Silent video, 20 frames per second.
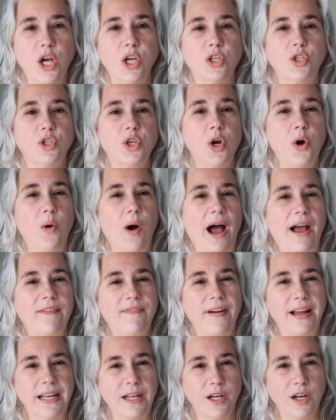So I
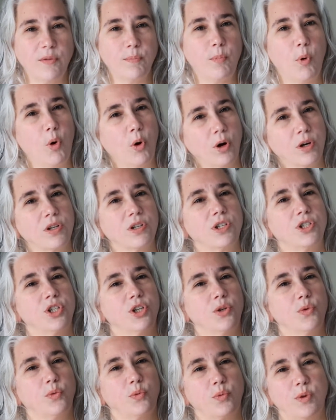find it important
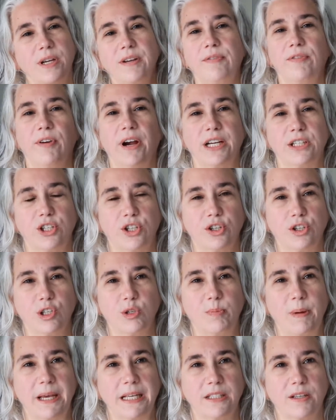to refresh your
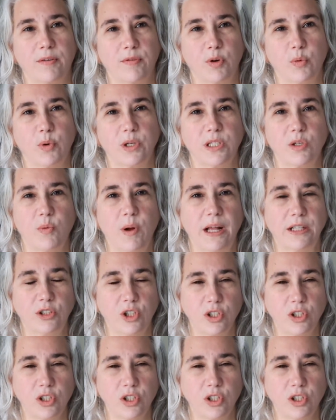space every once in a while,